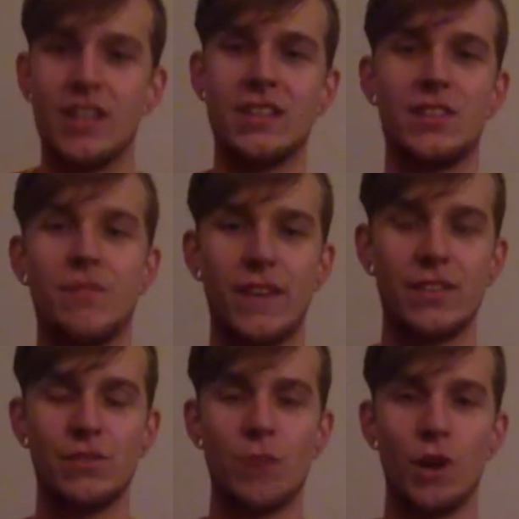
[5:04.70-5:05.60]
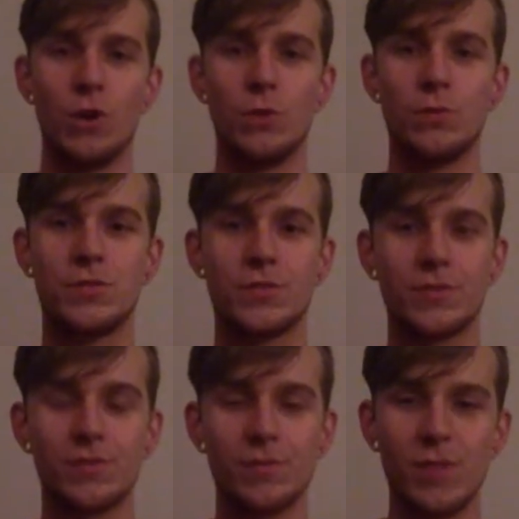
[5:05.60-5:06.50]
in these fancy robes,
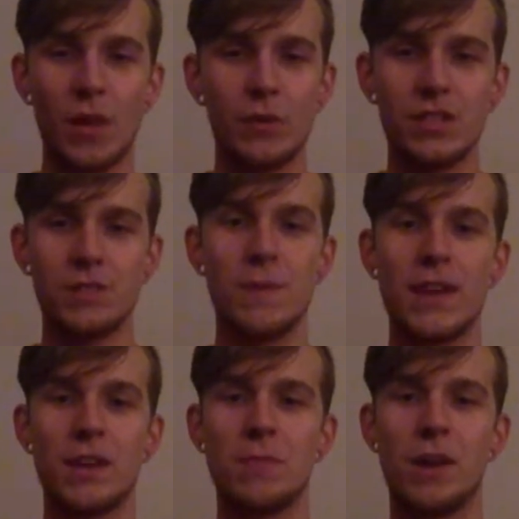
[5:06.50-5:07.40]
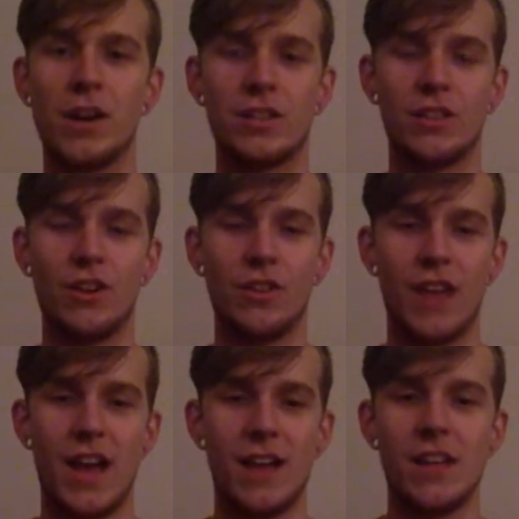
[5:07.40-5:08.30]
with his makeup on and all
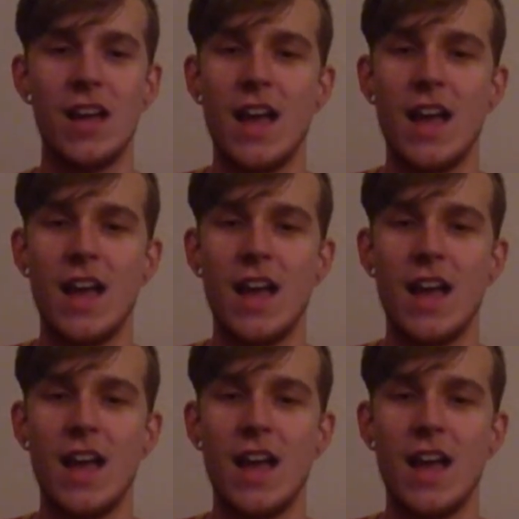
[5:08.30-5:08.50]
that.